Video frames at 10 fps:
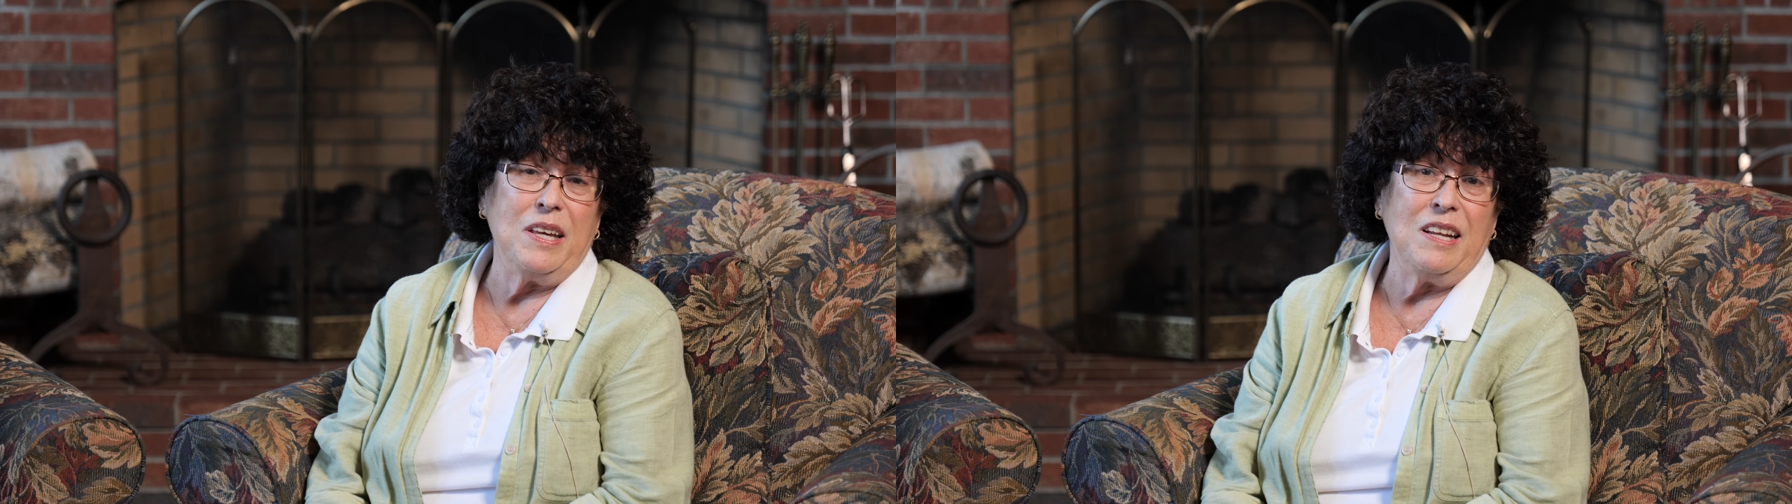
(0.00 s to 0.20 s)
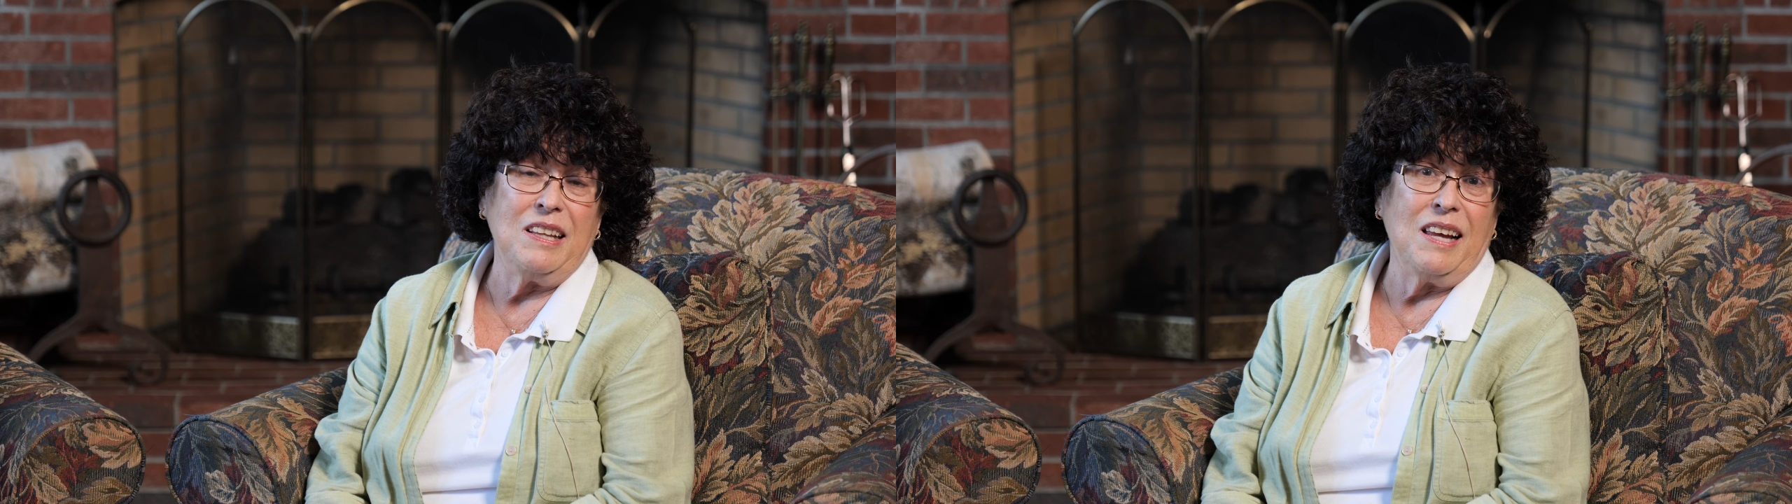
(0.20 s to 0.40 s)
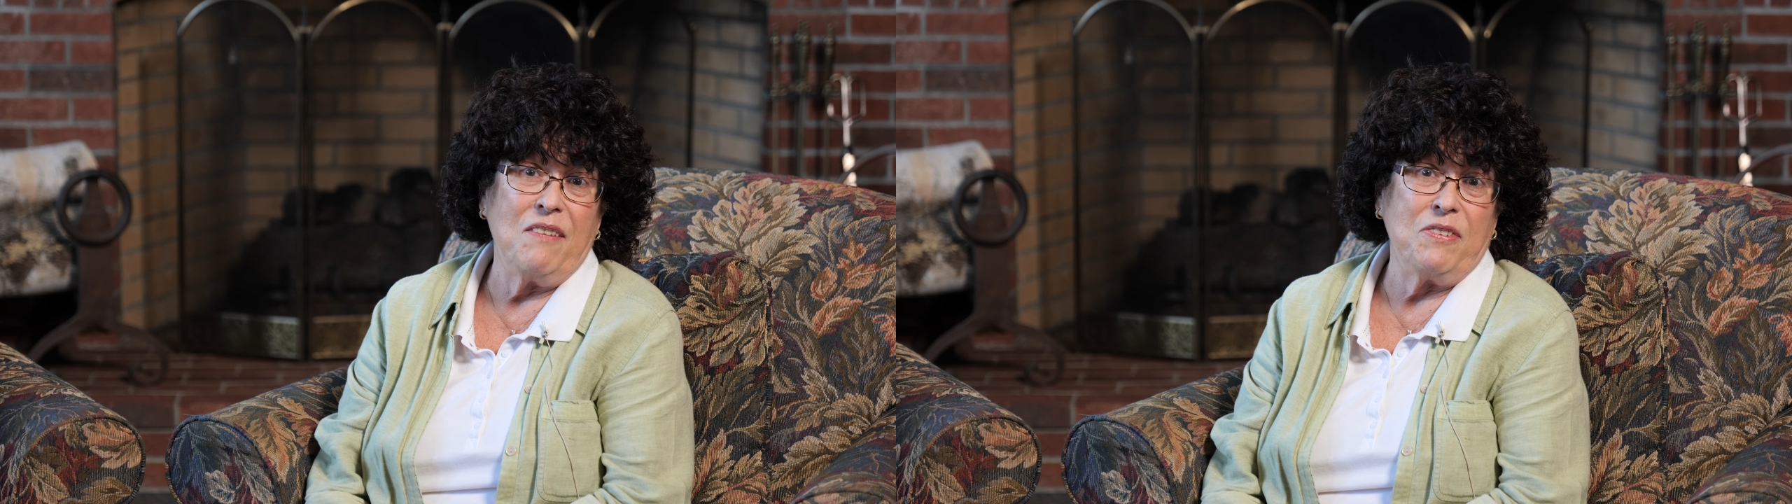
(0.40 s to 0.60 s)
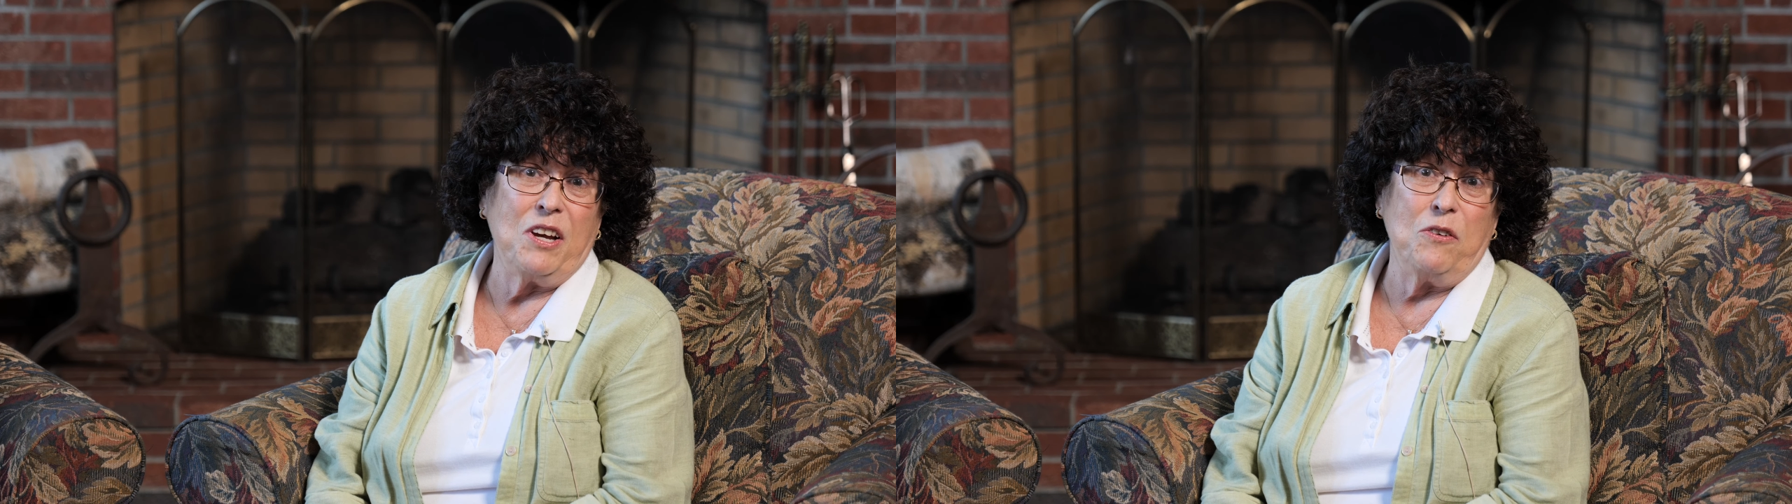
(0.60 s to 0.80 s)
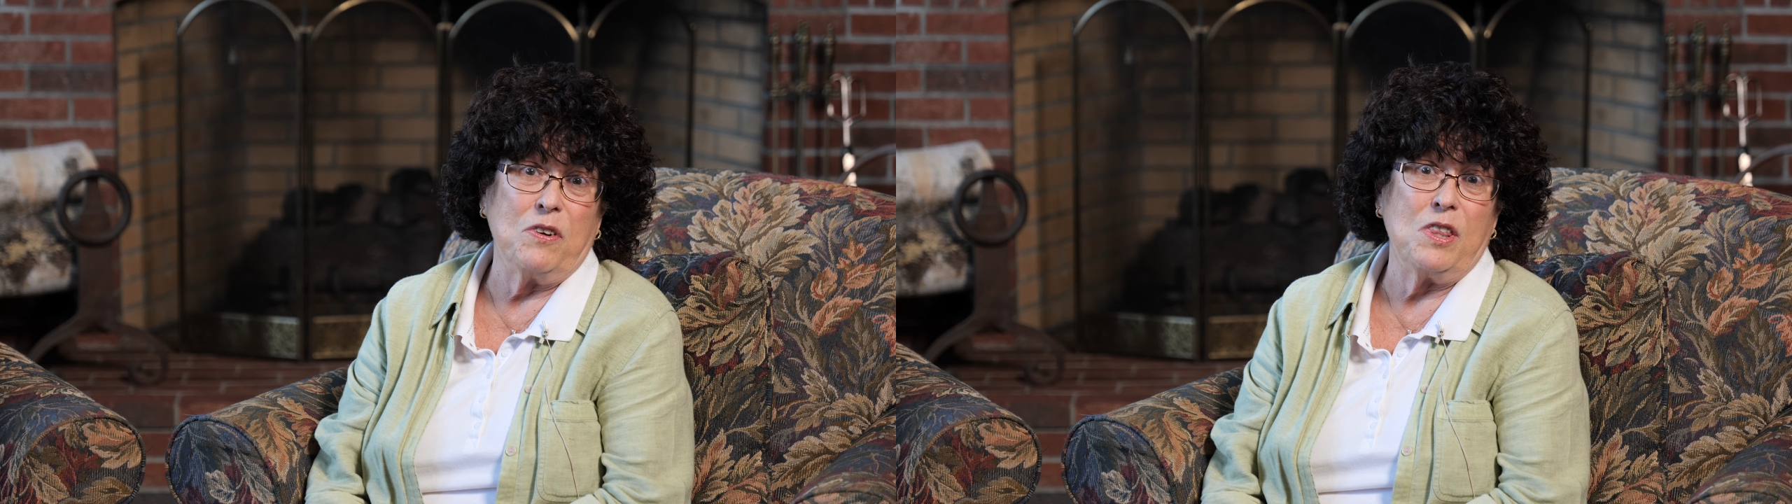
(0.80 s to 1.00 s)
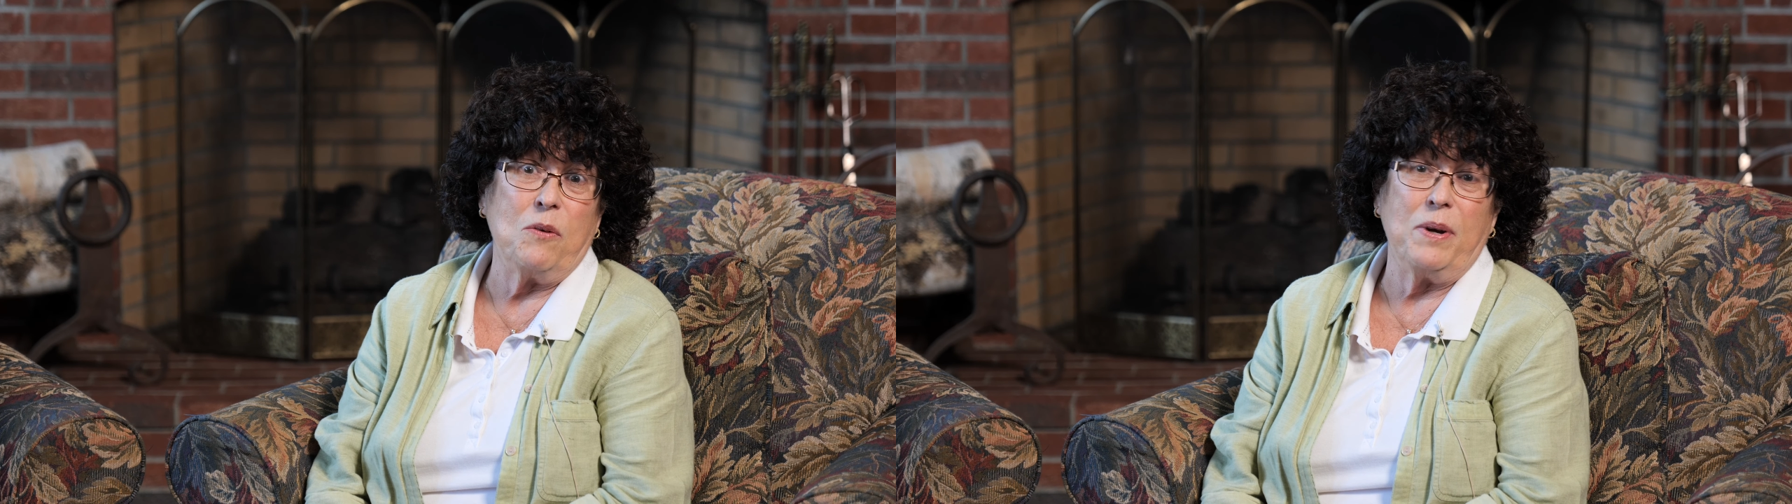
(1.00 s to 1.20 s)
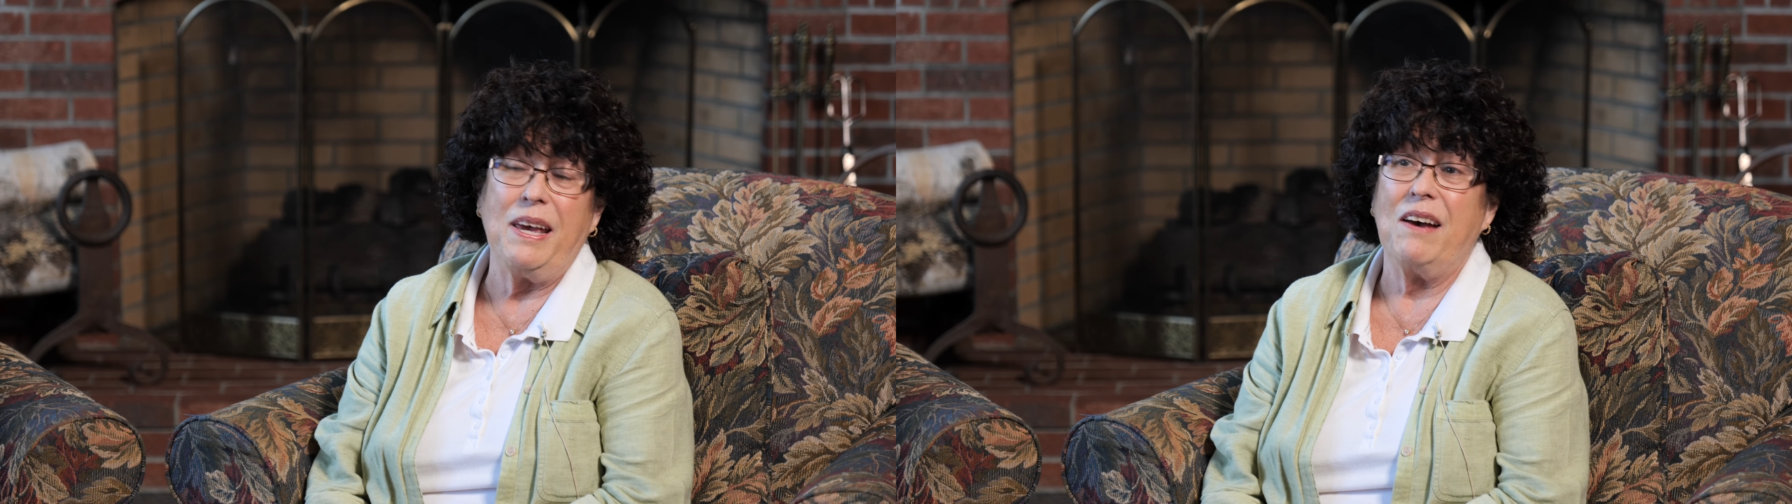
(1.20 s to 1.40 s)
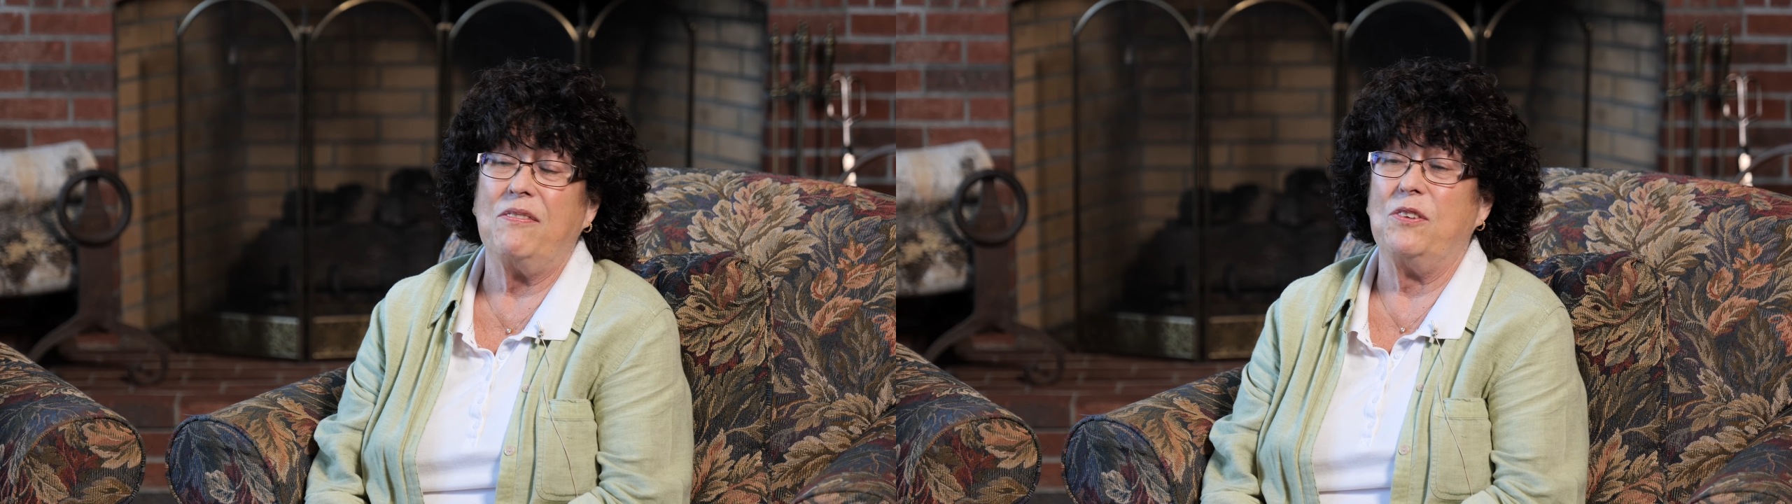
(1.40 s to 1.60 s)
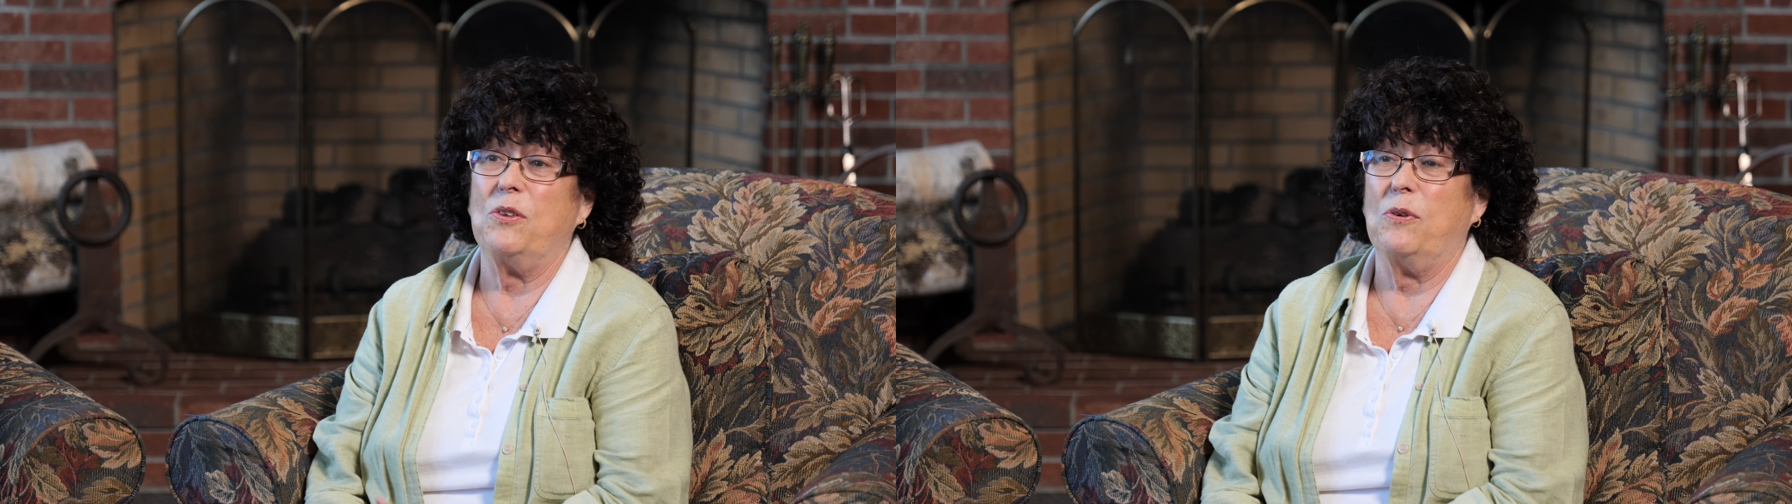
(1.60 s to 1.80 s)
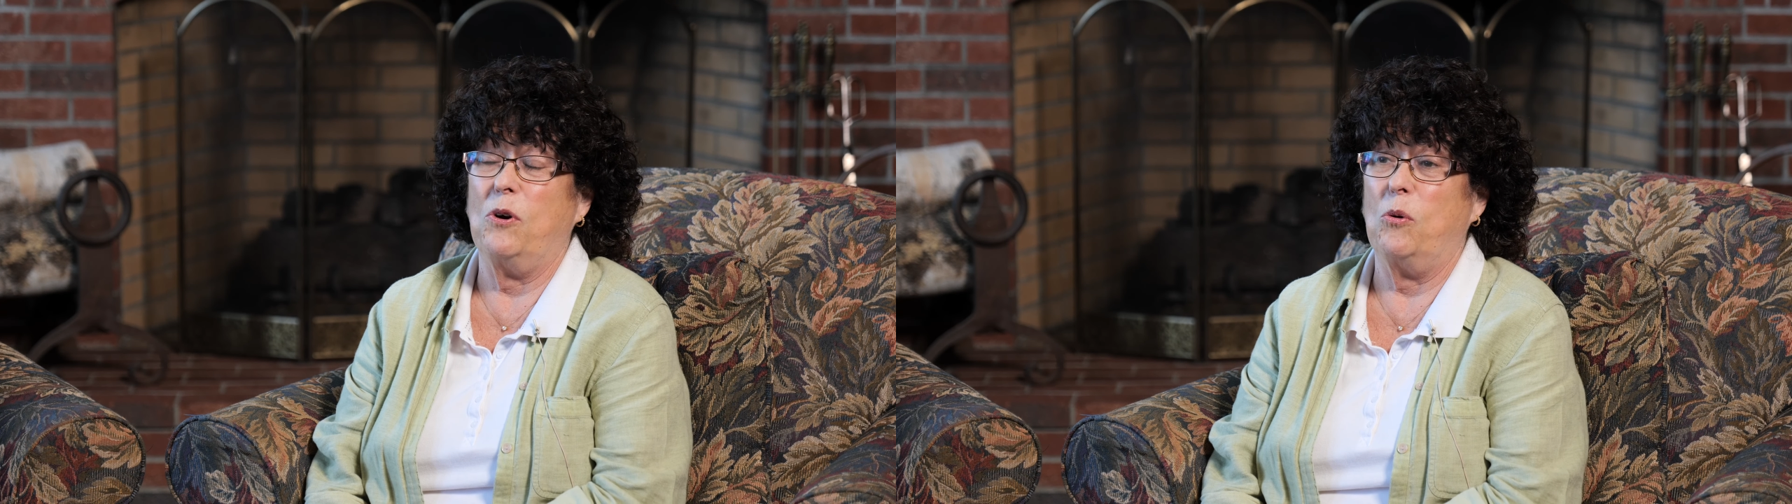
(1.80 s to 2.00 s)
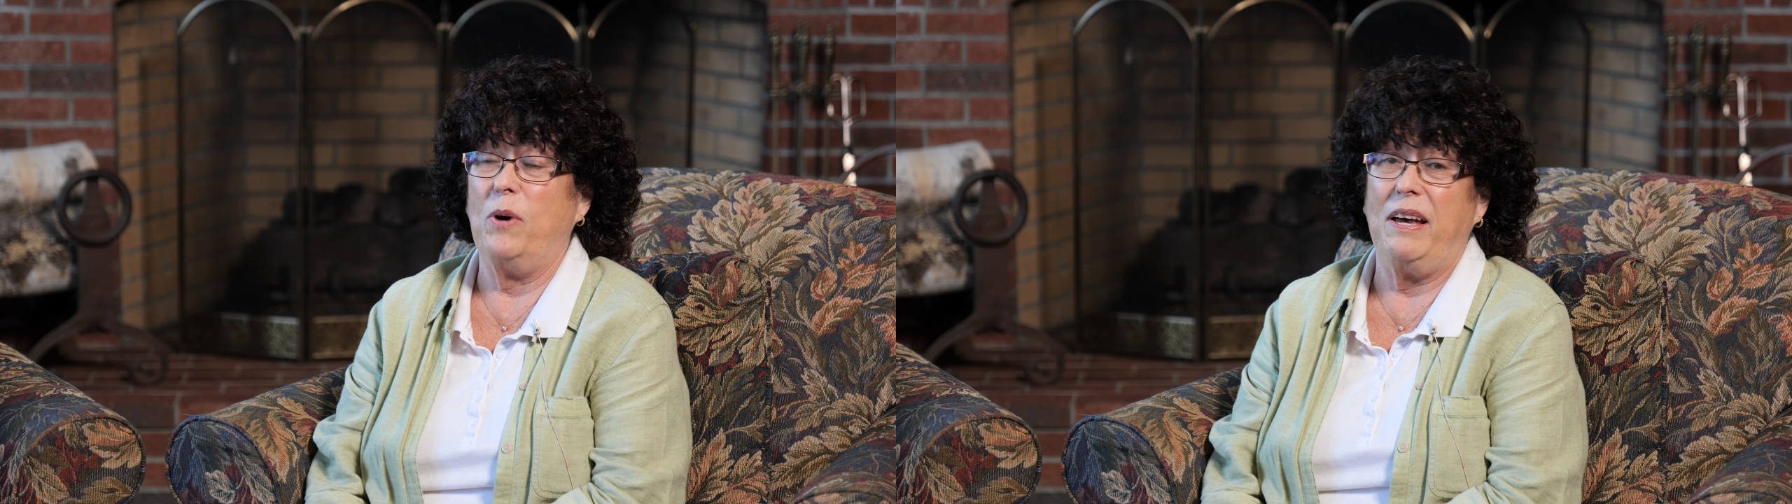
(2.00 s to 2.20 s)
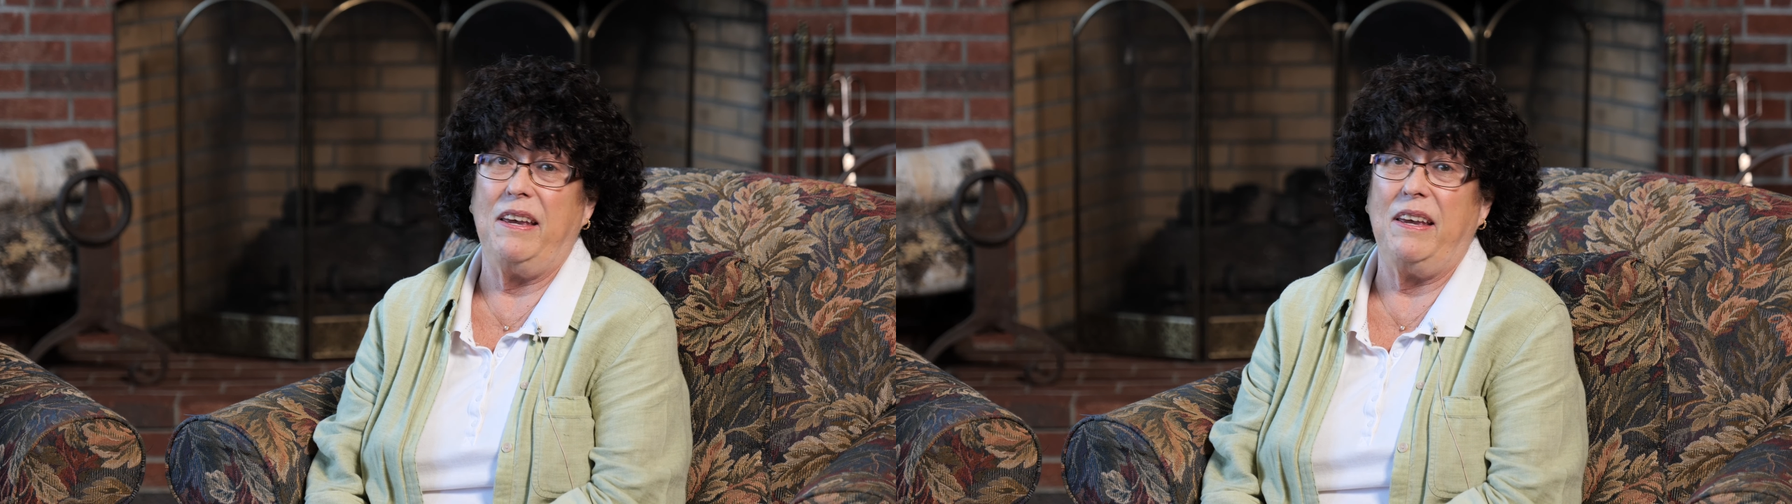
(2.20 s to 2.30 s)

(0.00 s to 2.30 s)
any leftover that we have to throw away.